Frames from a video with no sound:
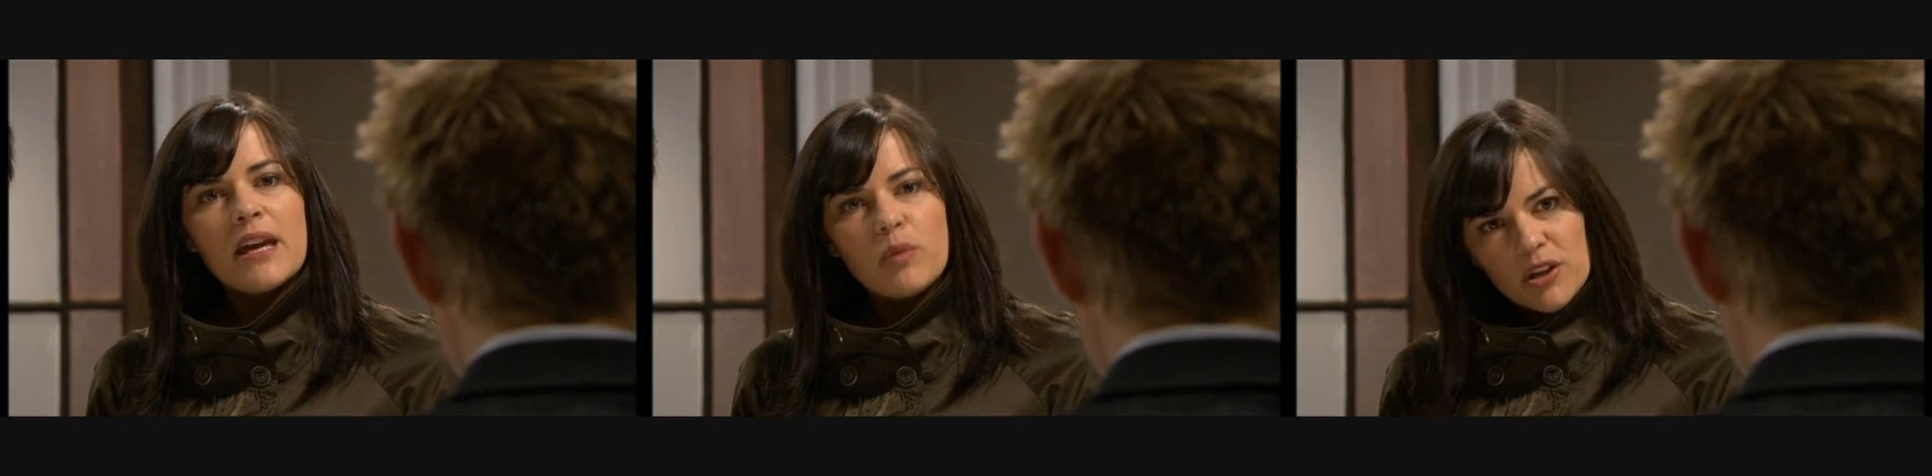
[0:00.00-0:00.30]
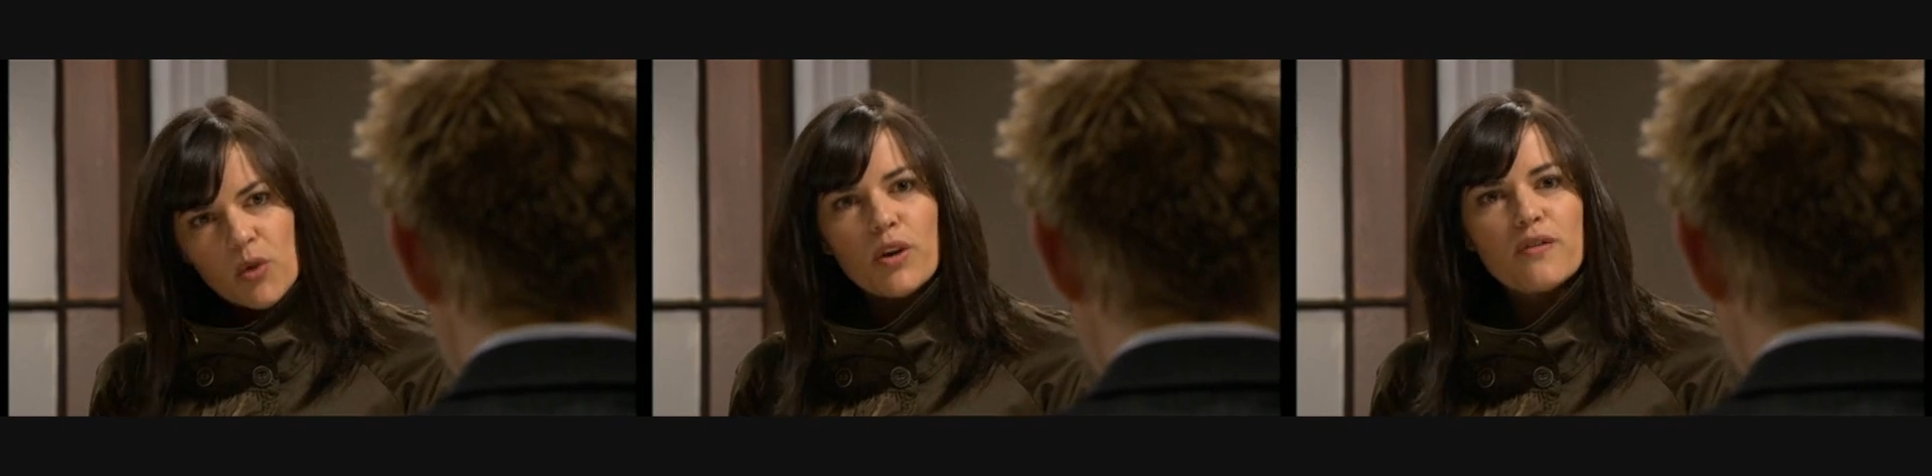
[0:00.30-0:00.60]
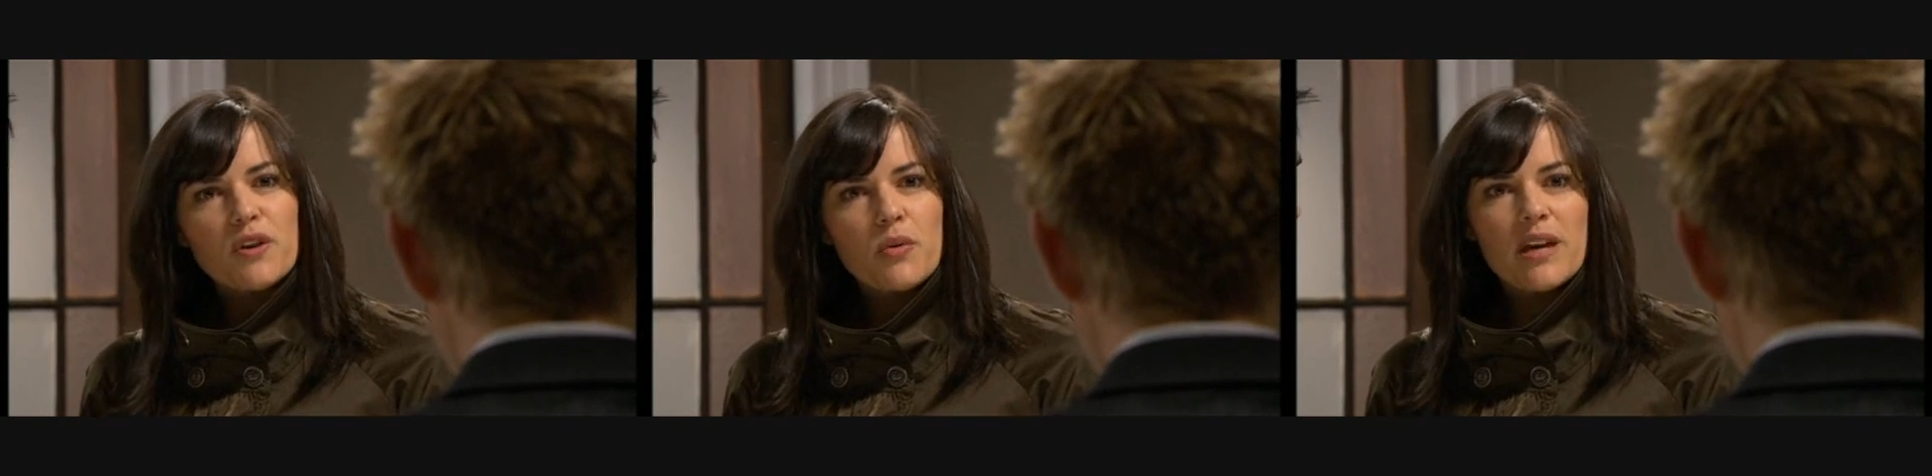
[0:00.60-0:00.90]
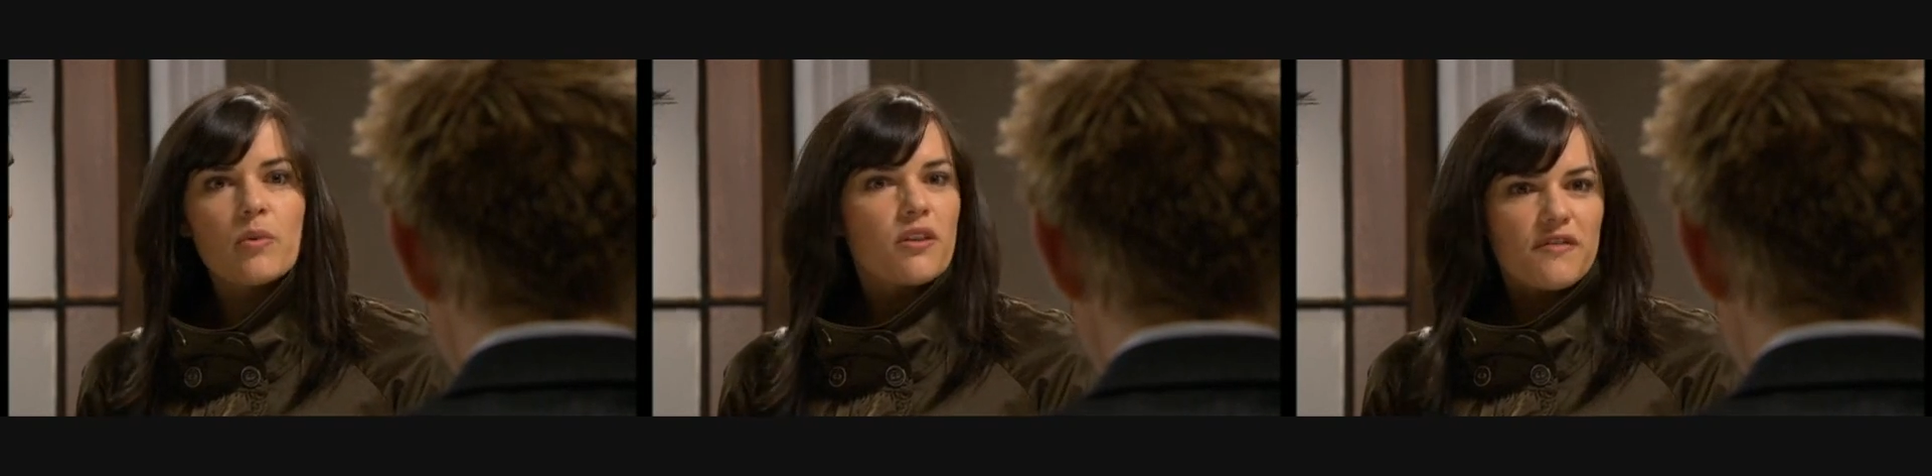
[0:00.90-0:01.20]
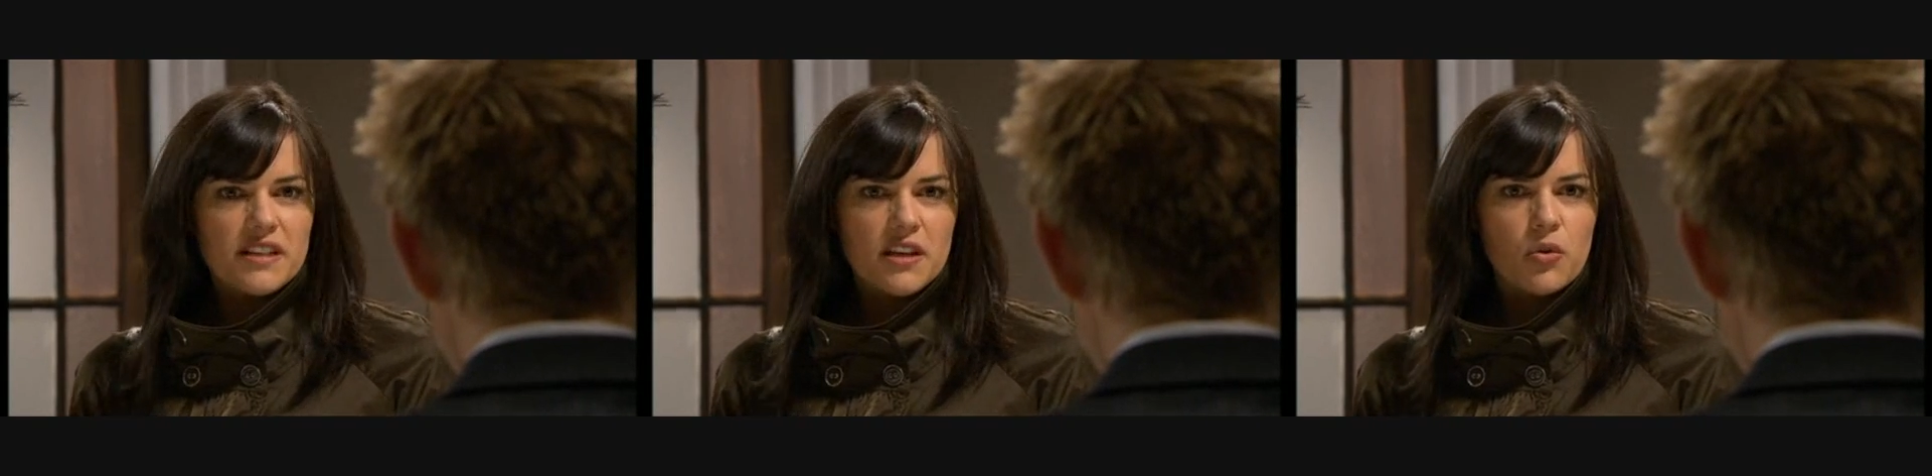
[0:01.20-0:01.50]
he will not work for you, he will
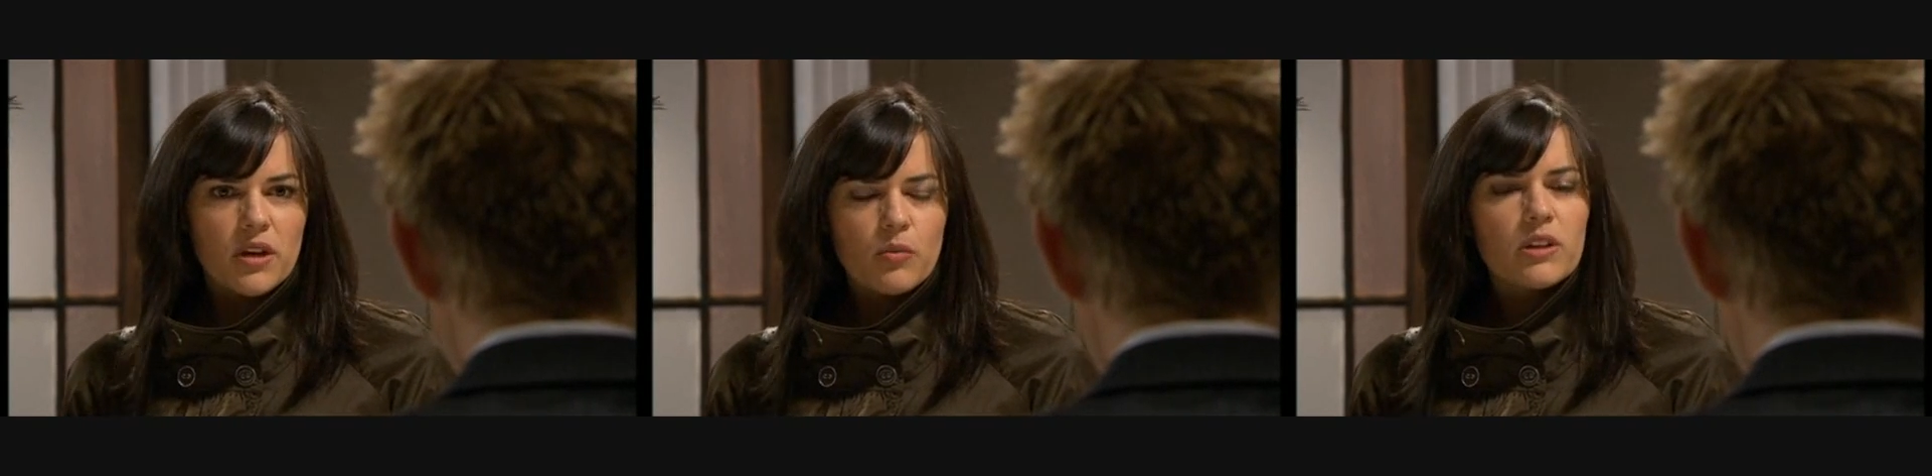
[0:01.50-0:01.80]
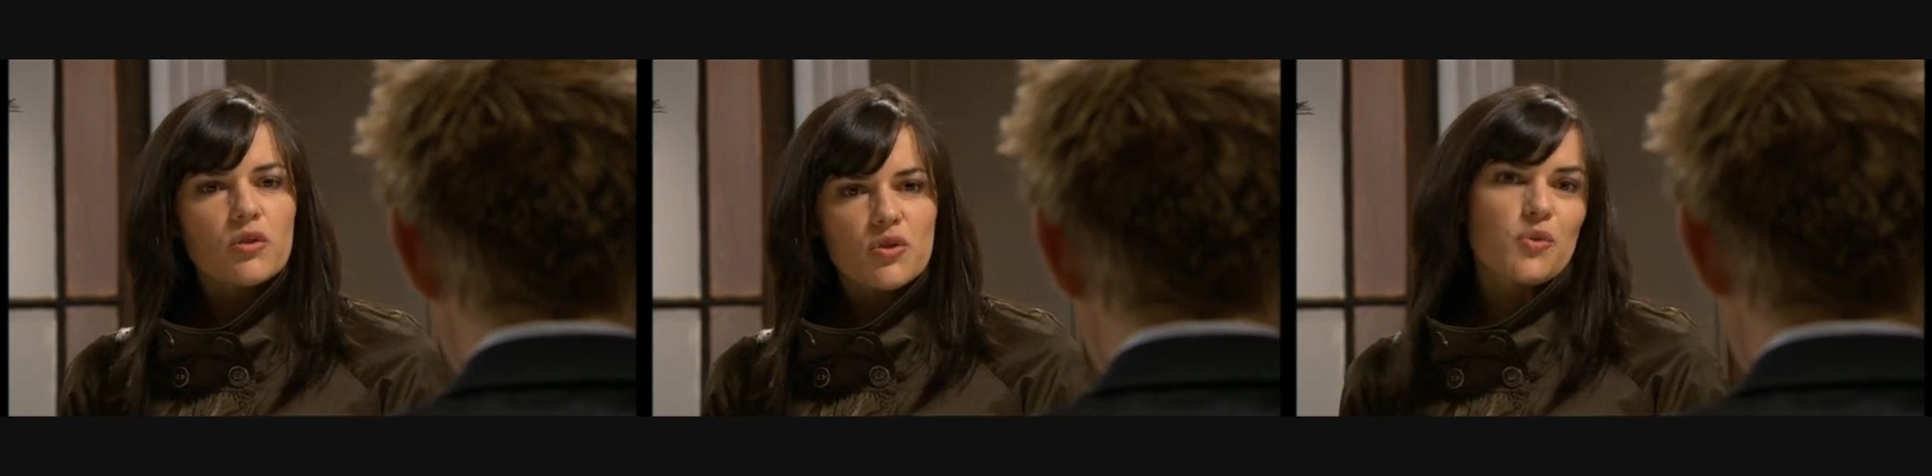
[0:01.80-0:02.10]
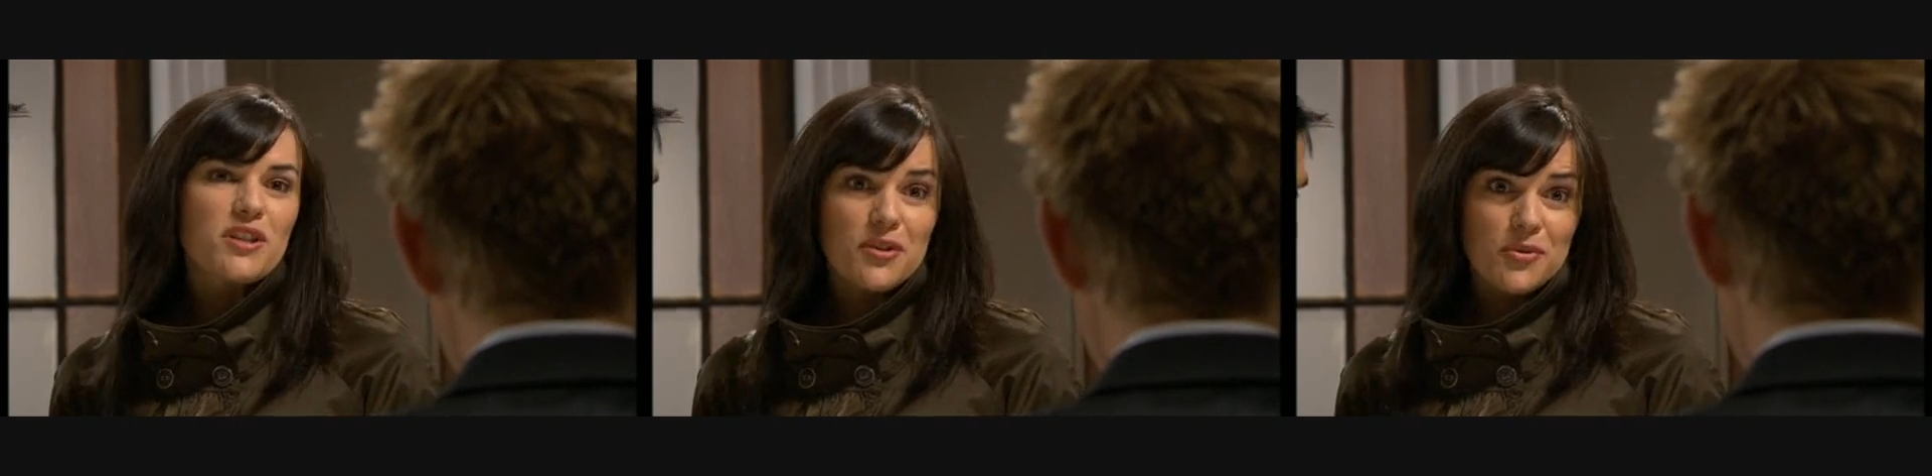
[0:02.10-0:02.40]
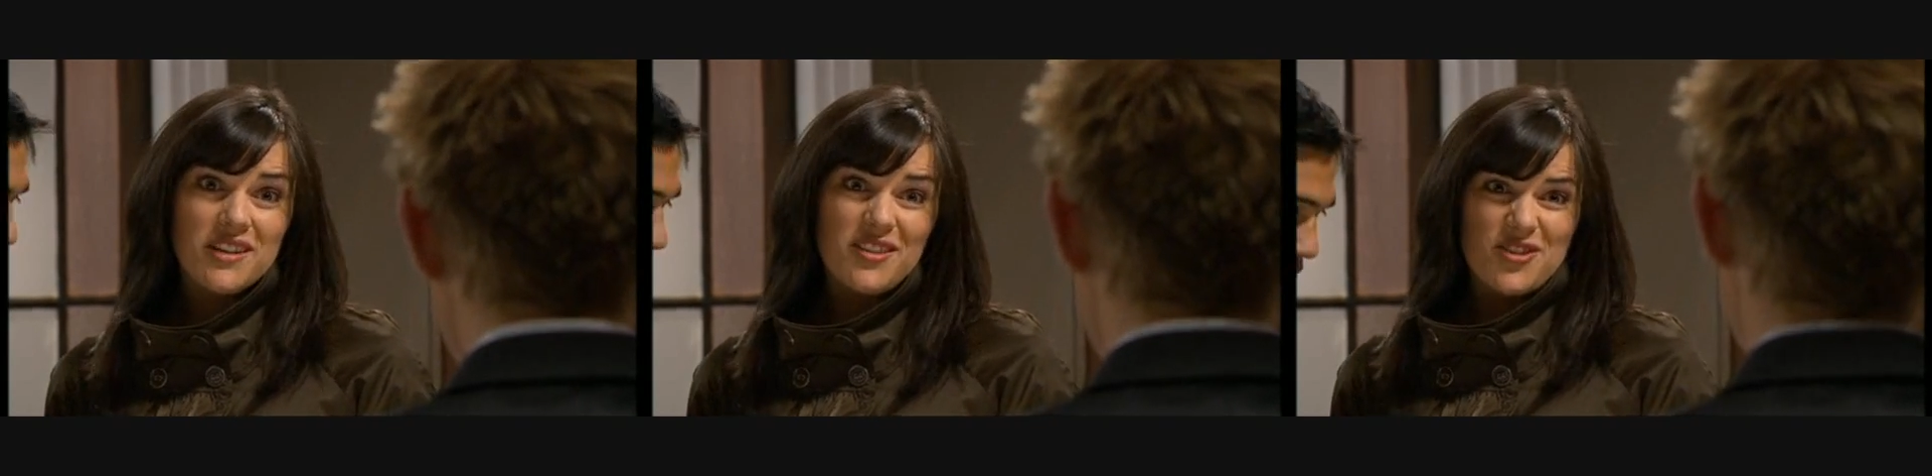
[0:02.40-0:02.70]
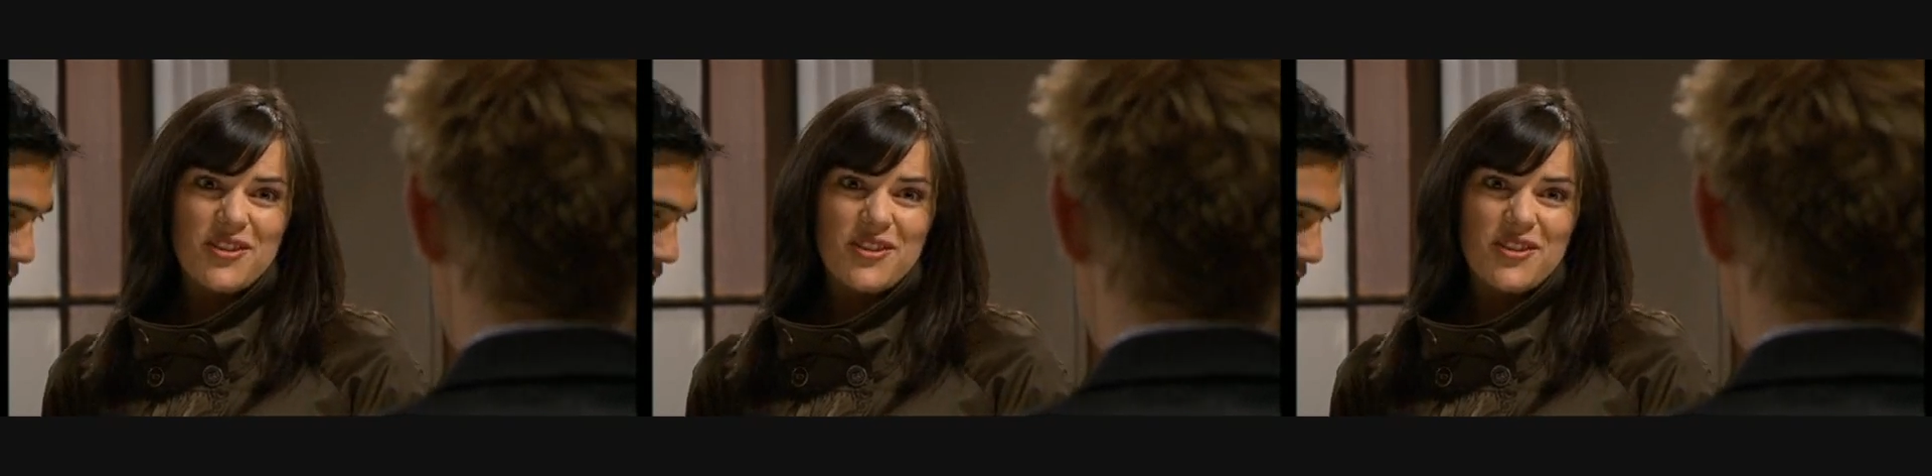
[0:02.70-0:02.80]
not visit you, he will not talk to you in the